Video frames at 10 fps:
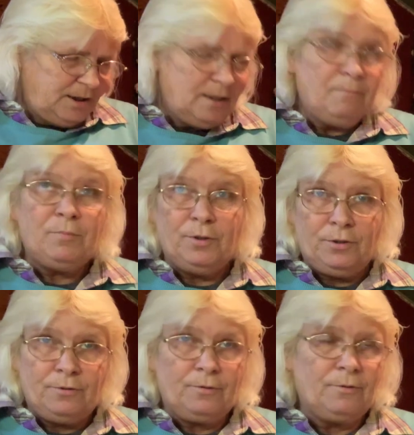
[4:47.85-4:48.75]
end up
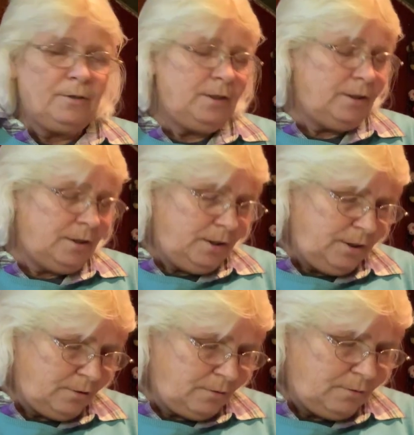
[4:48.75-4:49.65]
putting her in
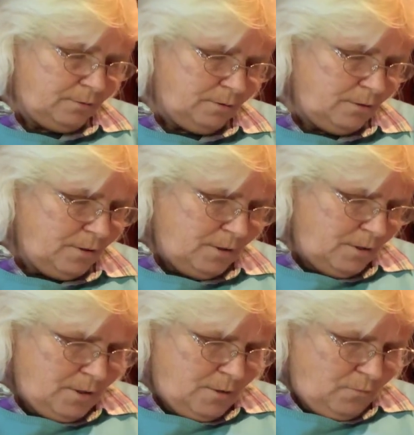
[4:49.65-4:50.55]
here
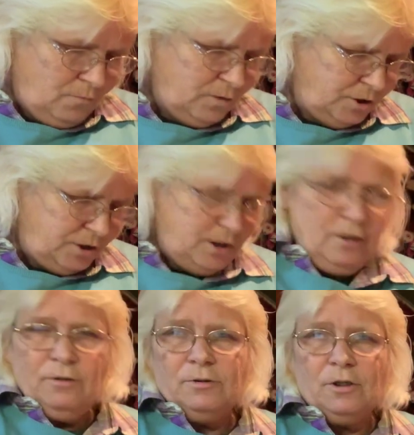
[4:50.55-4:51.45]
when she
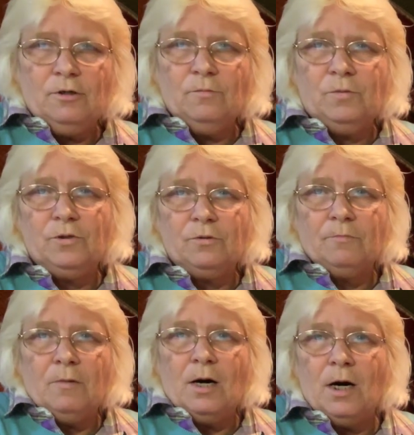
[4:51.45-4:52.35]
goes home to her
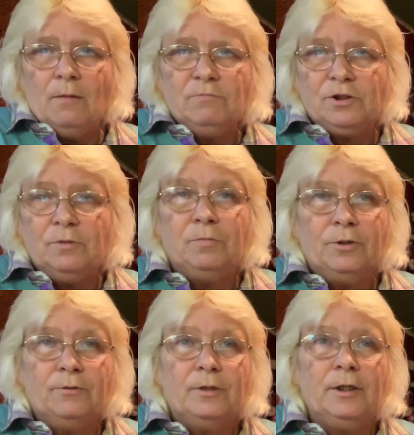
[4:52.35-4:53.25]
mom. She'll
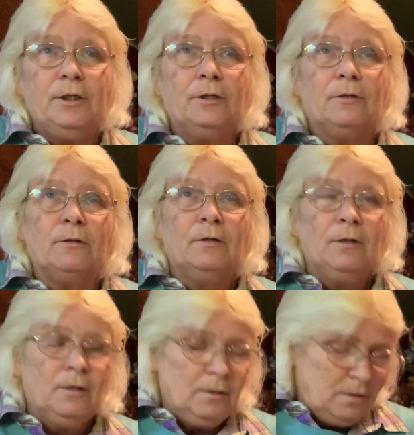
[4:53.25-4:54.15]
put her in here
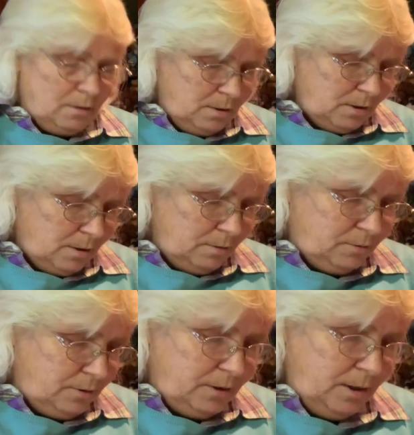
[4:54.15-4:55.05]

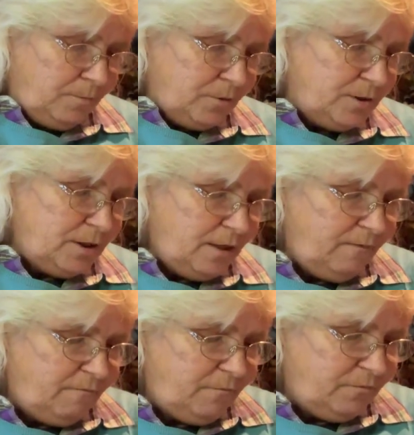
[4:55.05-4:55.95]
to keep her
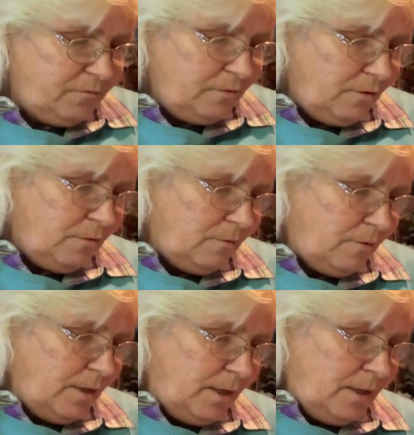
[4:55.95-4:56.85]
safe.
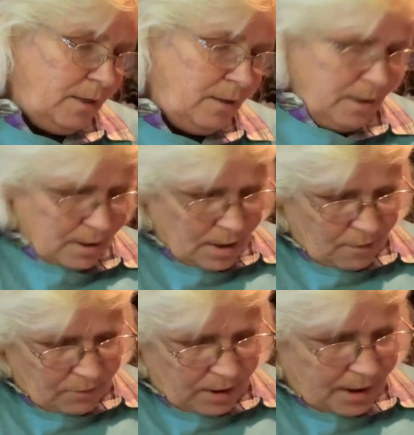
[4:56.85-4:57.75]
So, and I
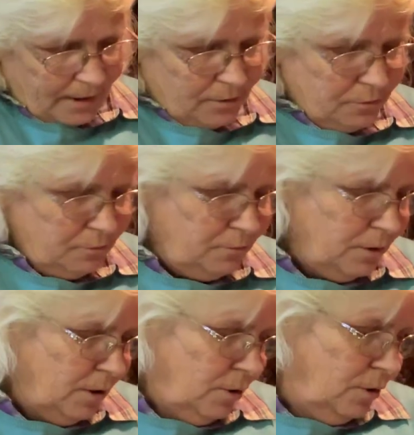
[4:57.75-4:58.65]
would like to
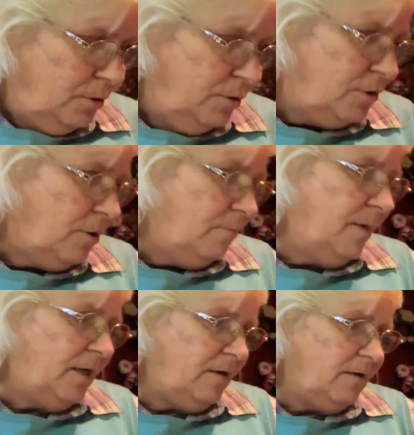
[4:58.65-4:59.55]
start
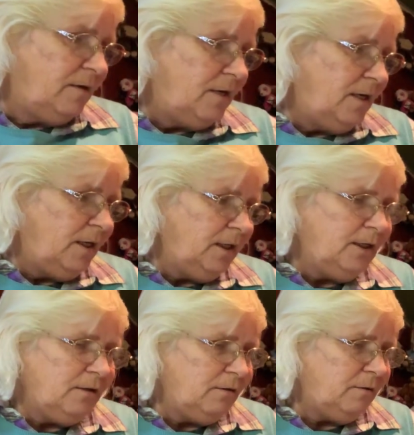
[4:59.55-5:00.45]
making a
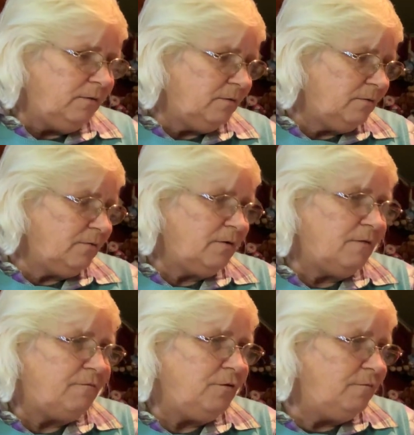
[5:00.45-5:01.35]
little
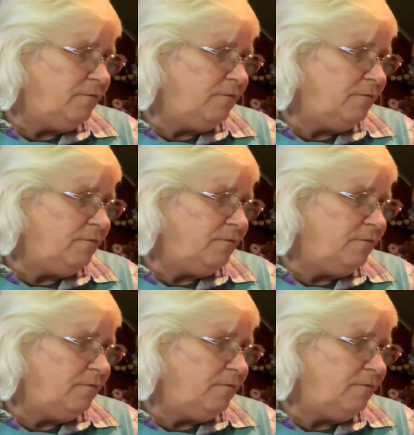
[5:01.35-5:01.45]
a few